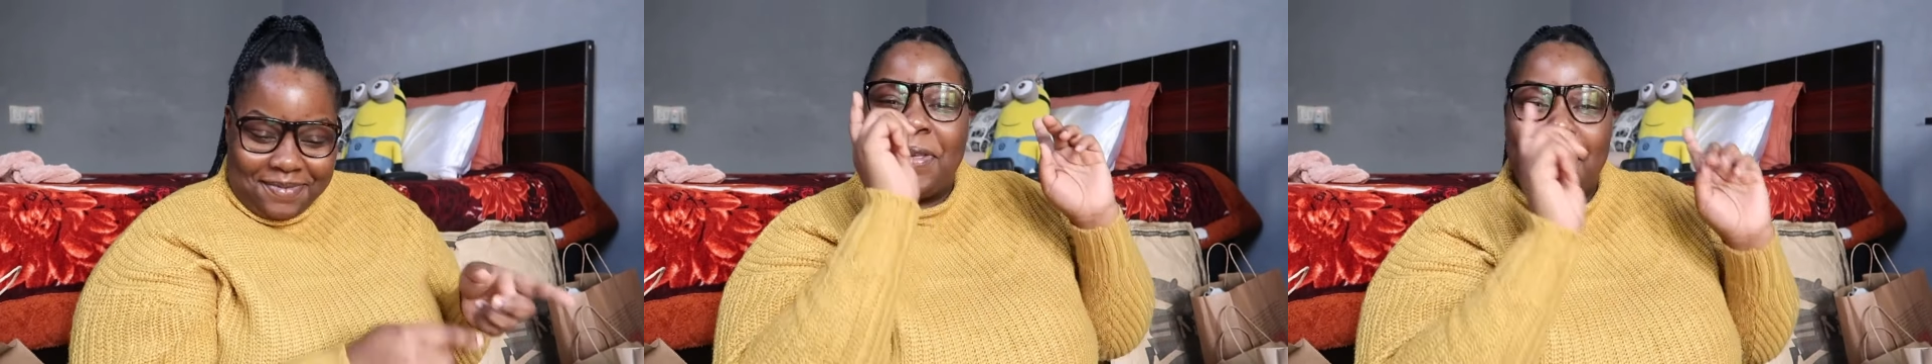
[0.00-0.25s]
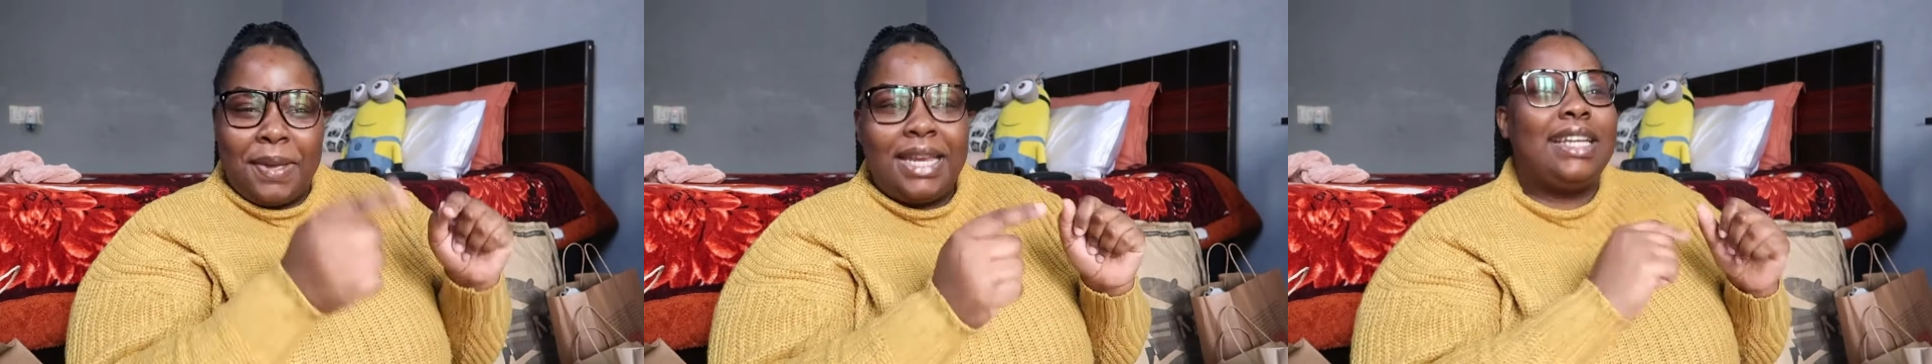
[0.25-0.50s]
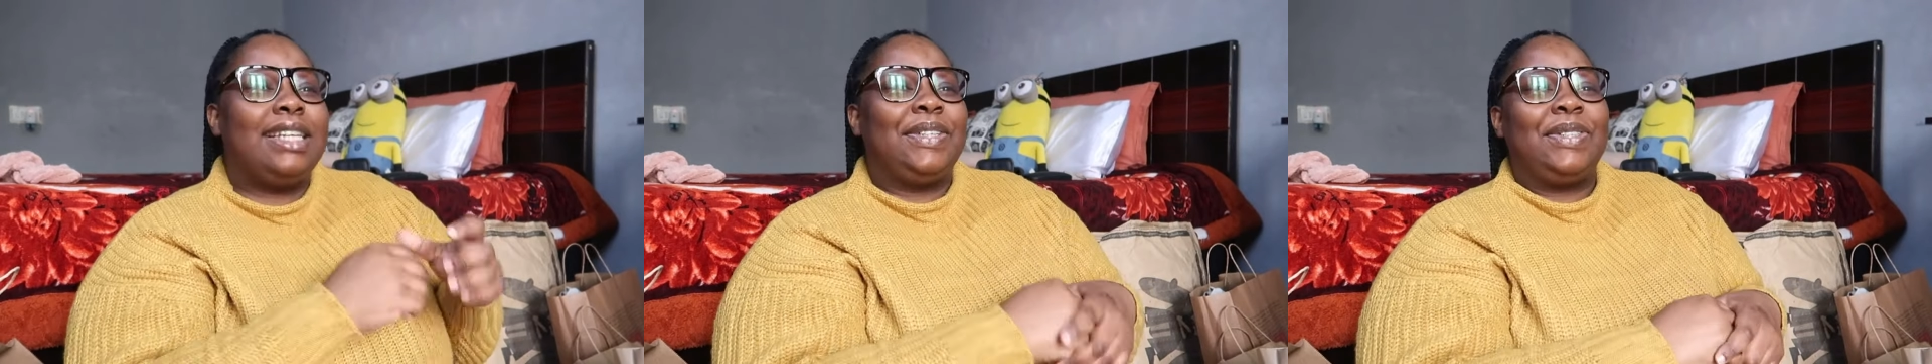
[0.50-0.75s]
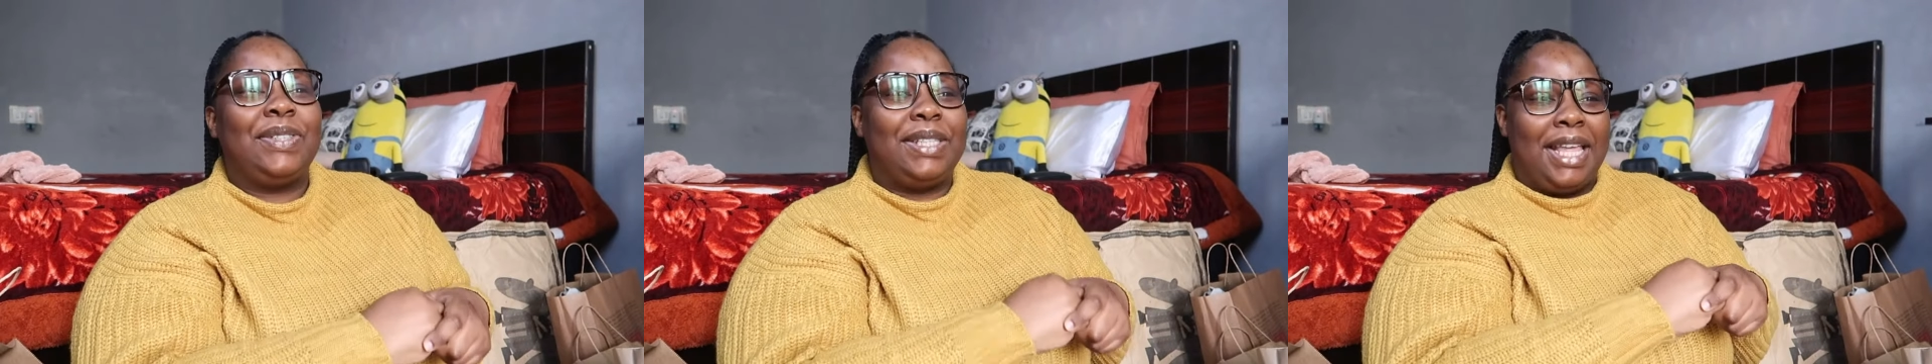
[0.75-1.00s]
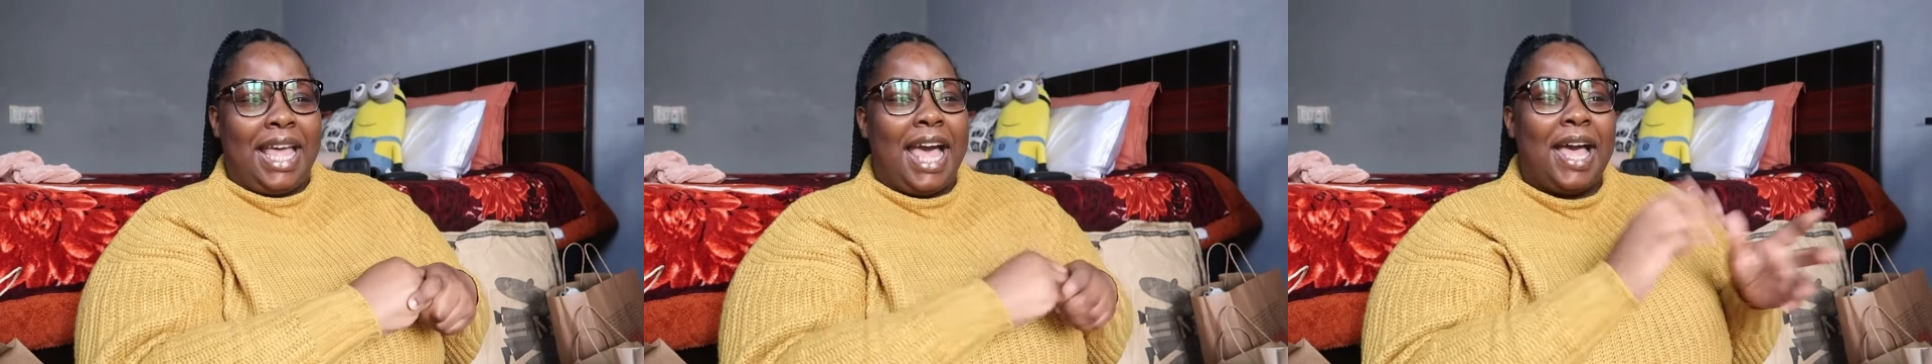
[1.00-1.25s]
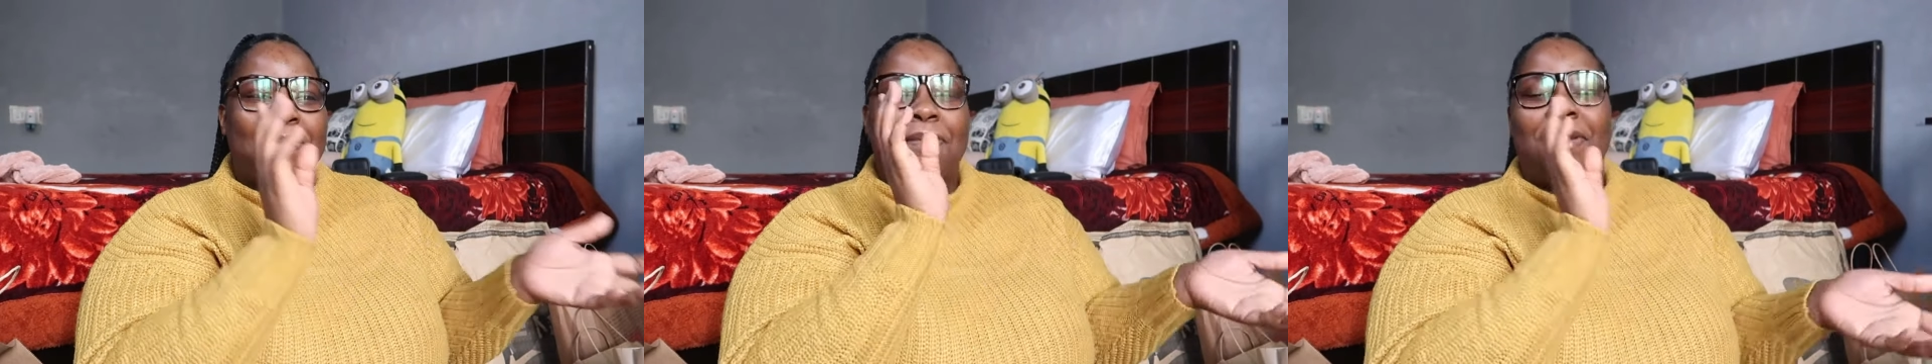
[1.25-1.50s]
you better download the
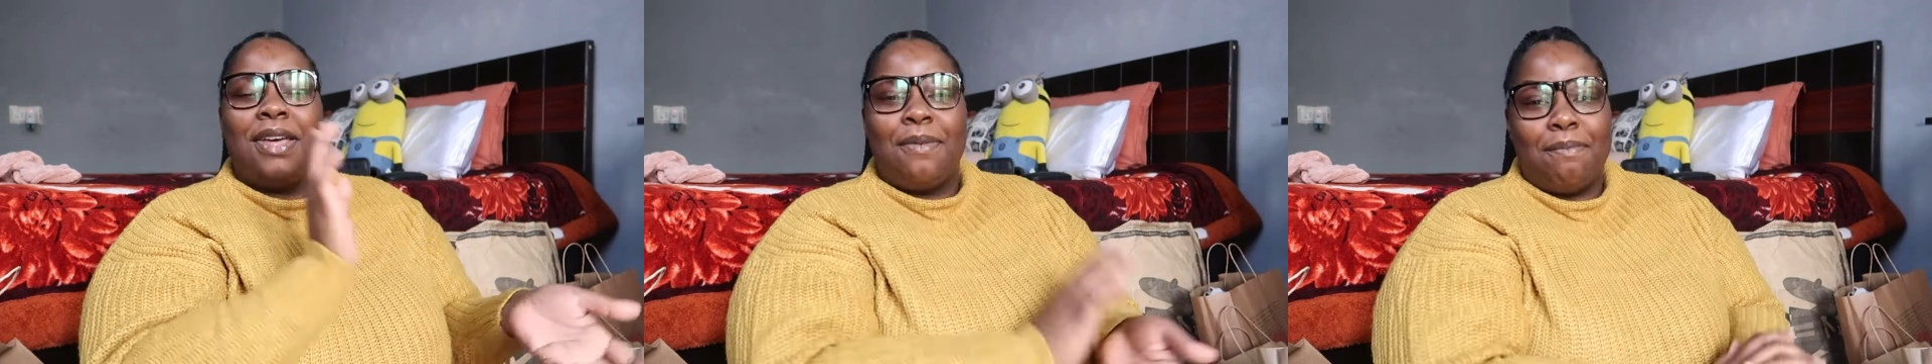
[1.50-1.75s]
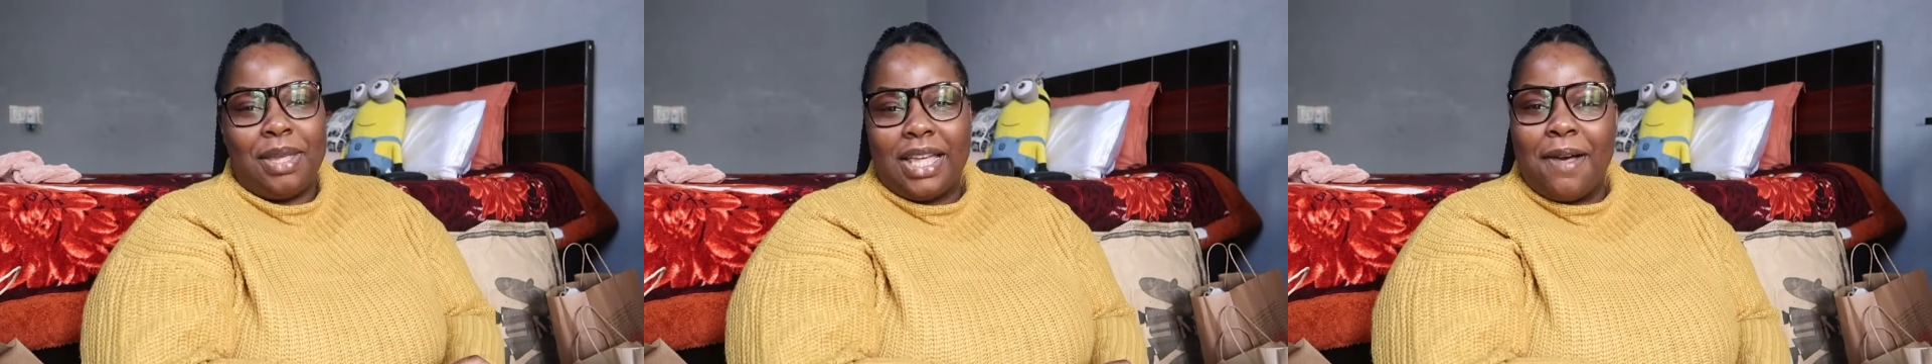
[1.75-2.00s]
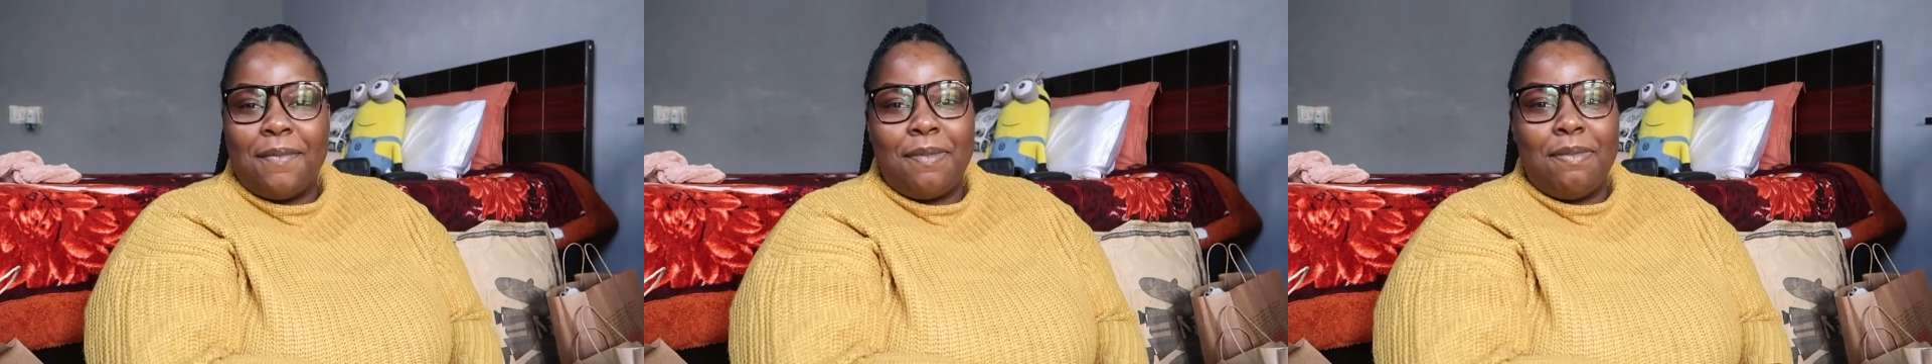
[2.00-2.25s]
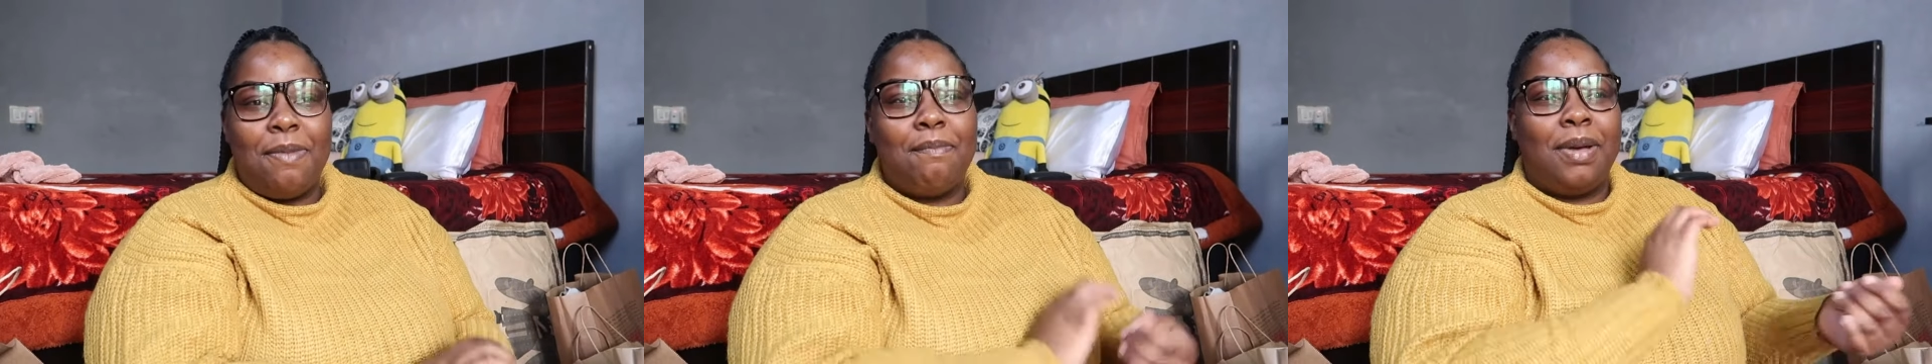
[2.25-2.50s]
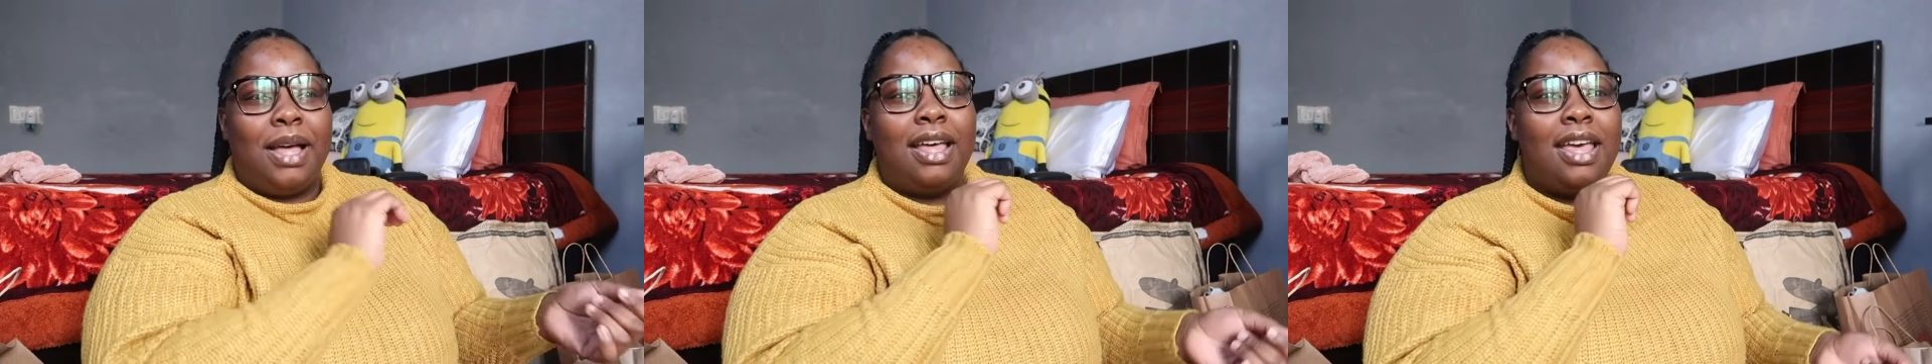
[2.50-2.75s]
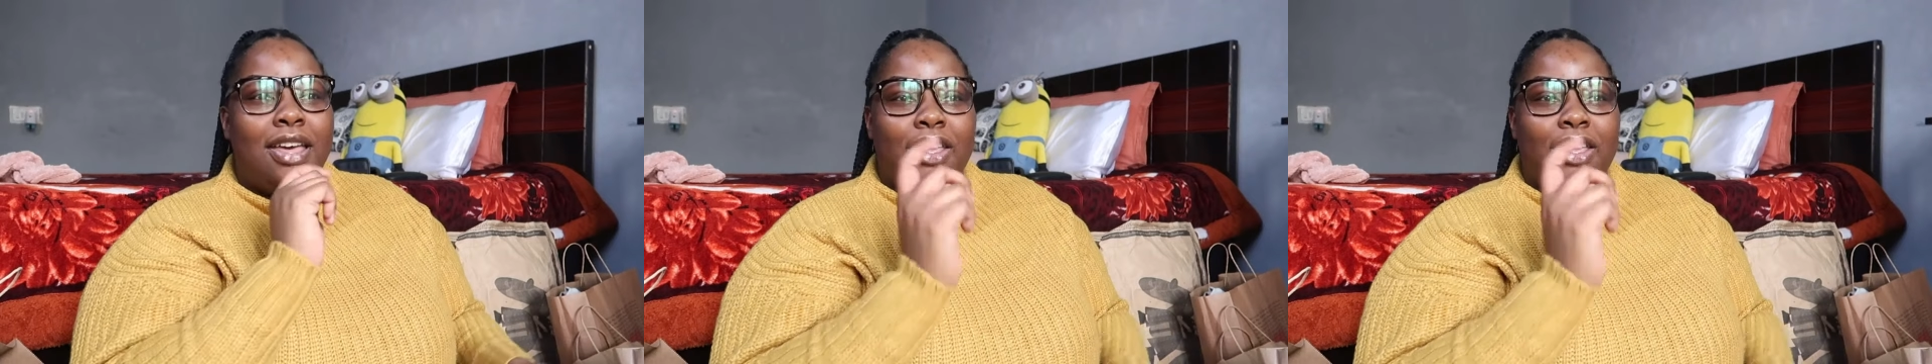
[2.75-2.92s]
app, become a member.